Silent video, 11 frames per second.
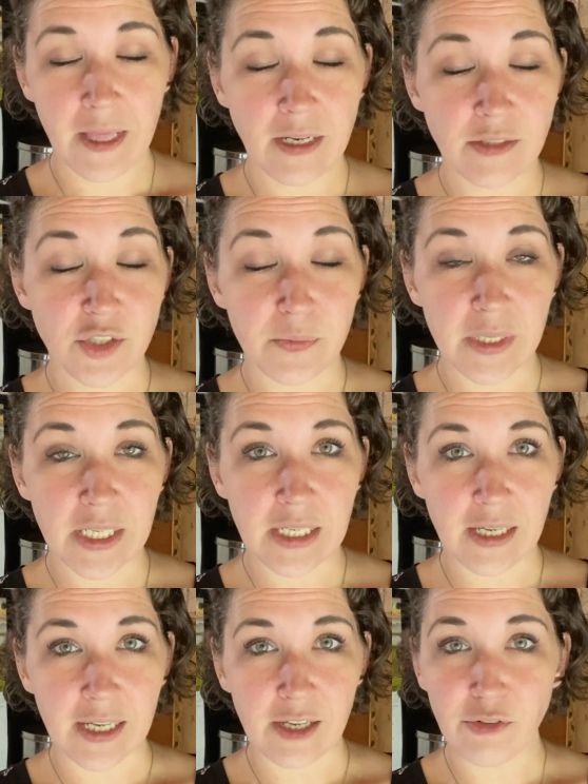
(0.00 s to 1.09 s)
Do me
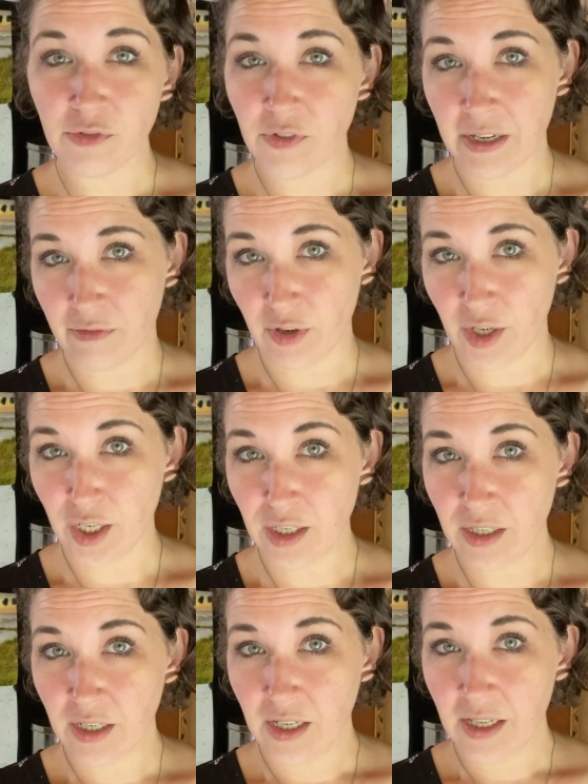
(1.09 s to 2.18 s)
a
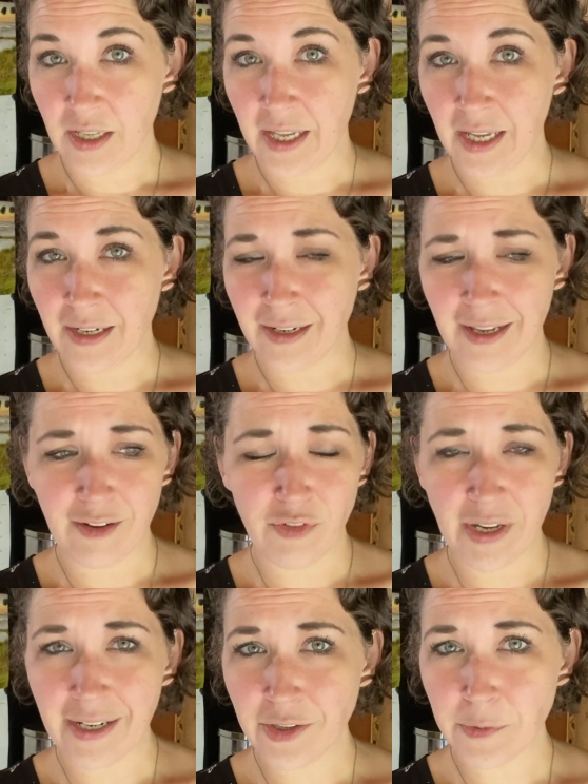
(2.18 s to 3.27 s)
favor and
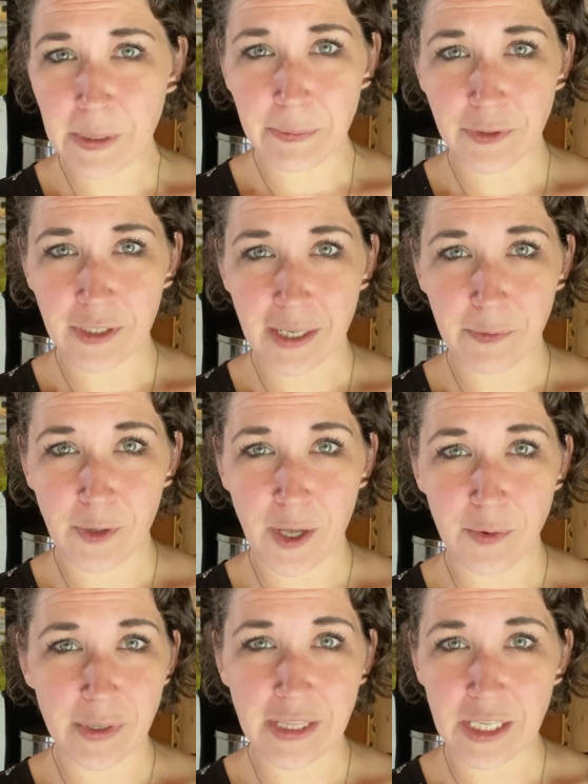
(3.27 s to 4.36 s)
invite other people to come
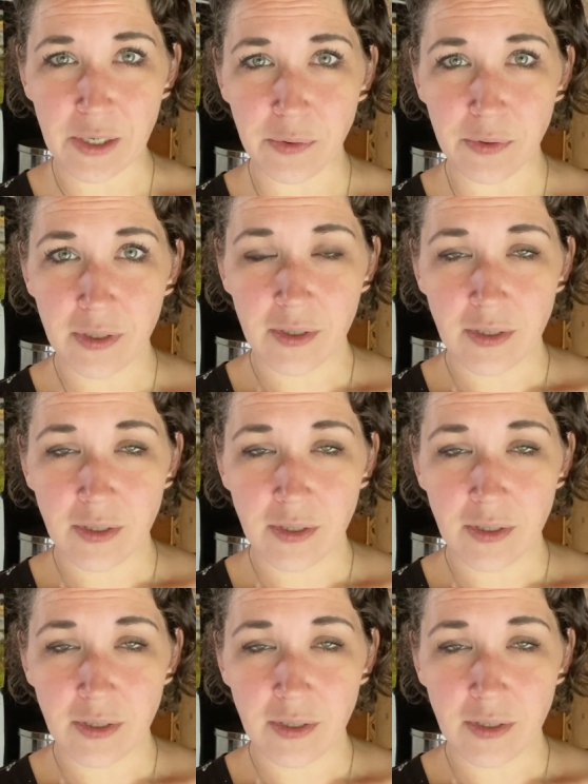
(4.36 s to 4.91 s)
along with you.